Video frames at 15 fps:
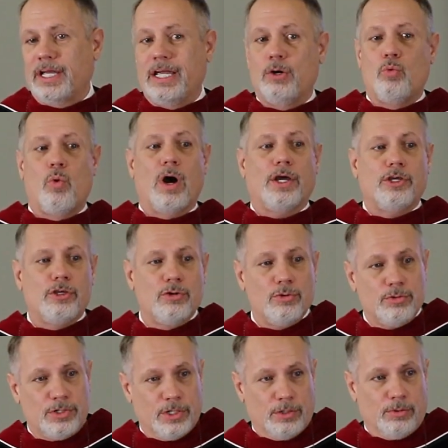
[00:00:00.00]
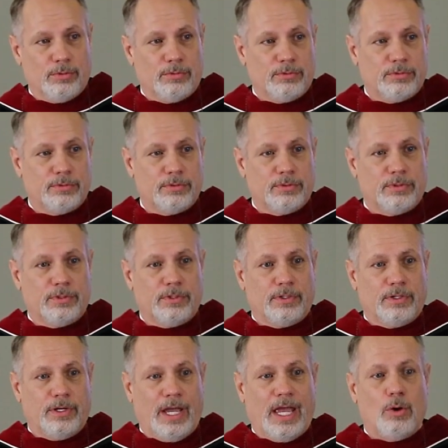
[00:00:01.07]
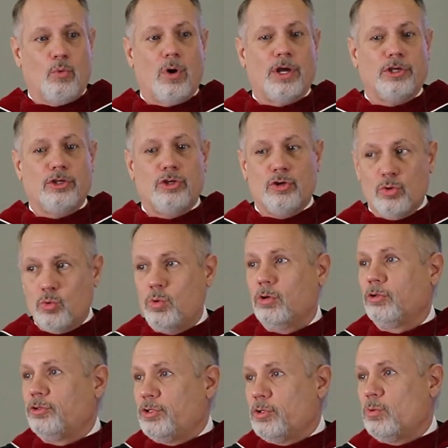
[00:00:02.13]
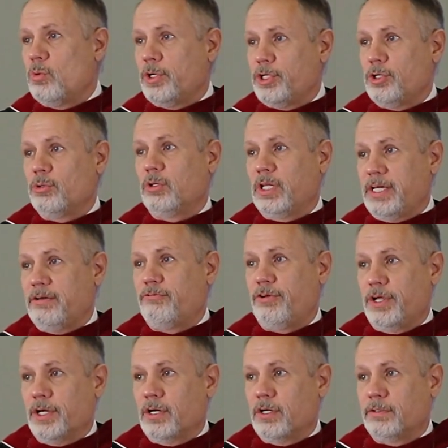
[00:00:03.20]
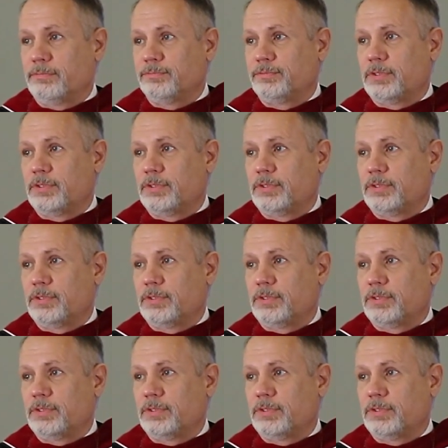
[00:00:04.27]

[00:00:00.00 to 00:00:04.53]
in what you do, and what you will do when you leave here.